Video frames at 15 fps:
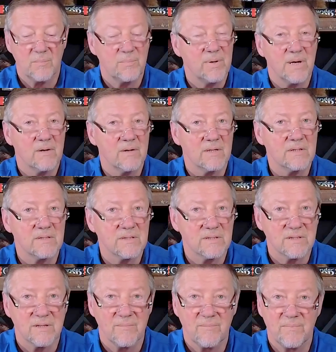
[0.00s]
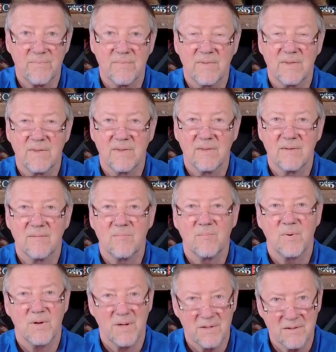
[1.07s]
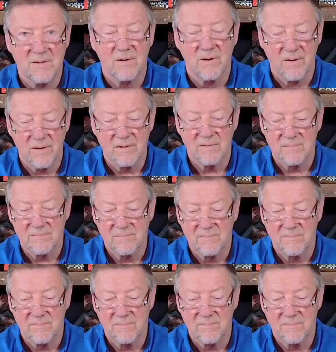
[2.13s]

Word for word: appearance but at the heart